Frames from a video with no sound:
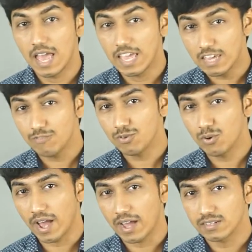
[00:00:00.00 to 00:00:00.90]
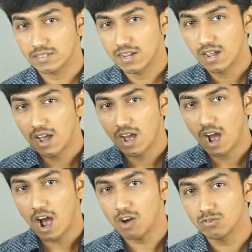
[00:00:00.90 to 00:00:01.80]
if you add
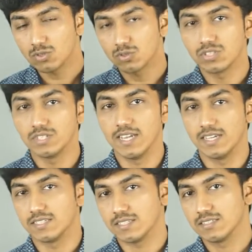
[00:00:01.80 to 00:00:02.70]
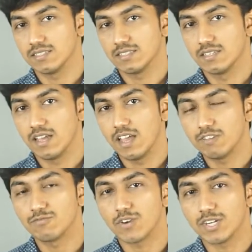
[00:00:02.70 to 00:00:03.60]
how to create
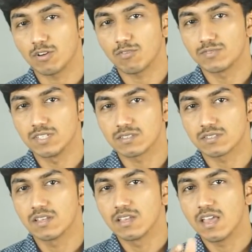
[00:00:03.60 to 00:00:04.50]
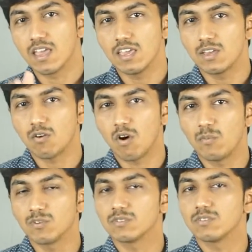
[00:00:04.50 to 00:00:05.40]
in front of this
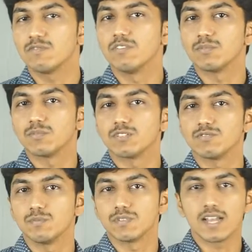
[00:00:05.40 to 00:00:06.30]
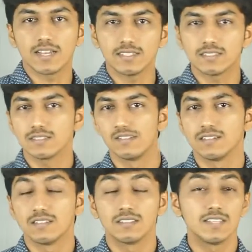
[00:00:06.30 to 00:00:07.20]
e-commerce WordPress website,
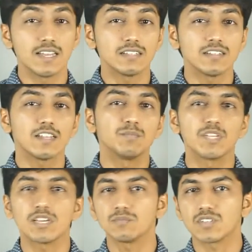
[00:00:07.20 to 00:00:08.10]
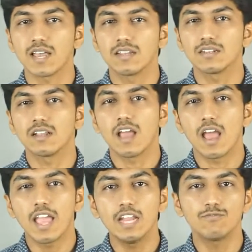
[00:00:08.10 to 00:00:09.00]
then it becomes an
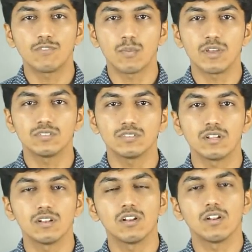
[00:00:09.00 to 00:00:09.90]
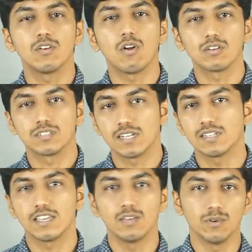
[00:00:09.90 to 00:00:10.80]
informational long tail
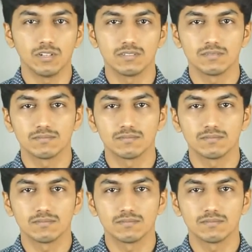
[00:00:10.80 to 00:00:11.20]
keyword